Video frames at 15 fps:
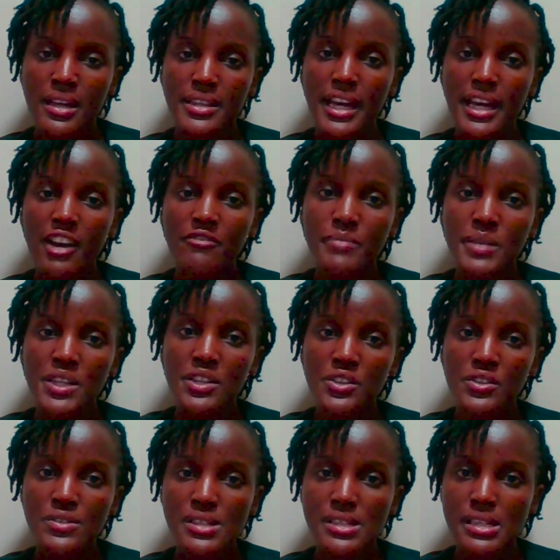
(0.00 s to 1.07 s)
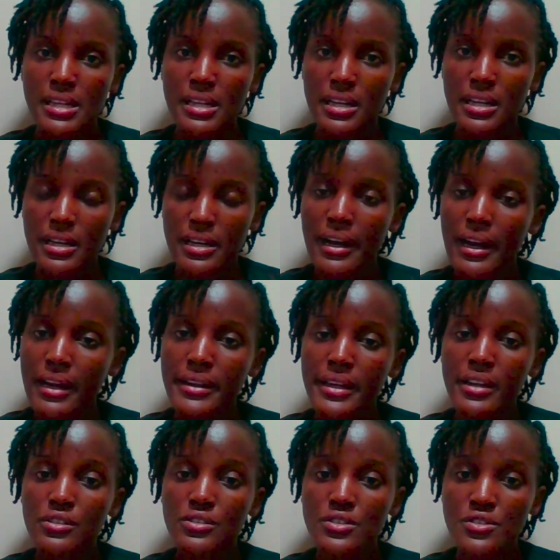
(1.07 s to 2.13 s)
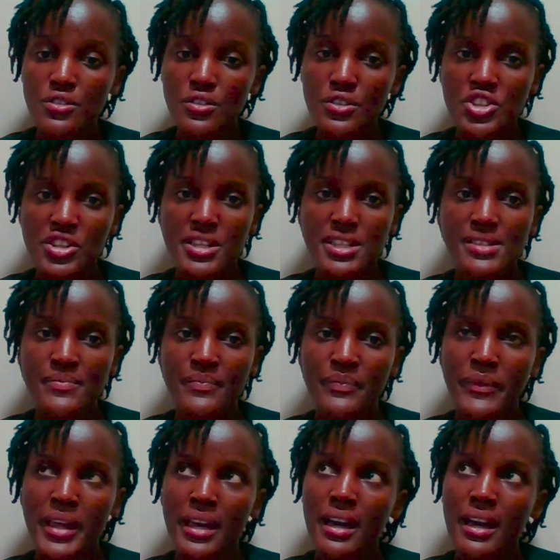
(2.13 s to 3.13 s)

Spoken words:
They have been using handheld torches.